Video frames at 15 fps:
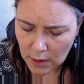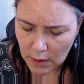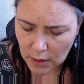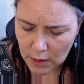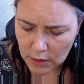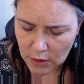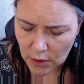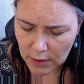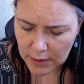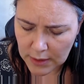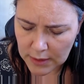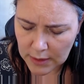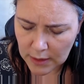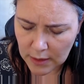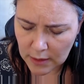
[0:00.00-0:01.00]
So it
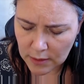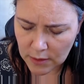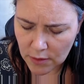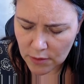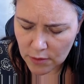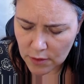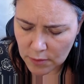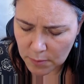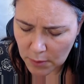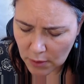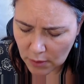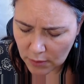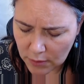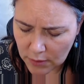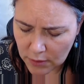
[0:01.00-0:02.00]
is in this third
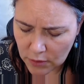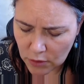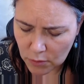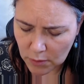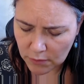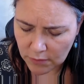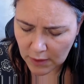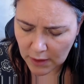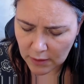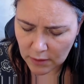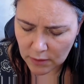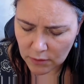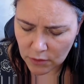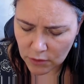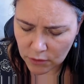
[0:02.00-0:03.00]
path that you will find
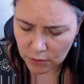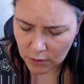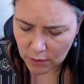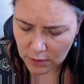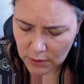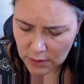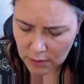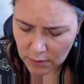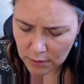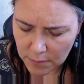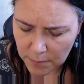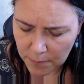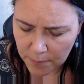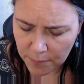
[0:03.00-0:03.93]
the true answer.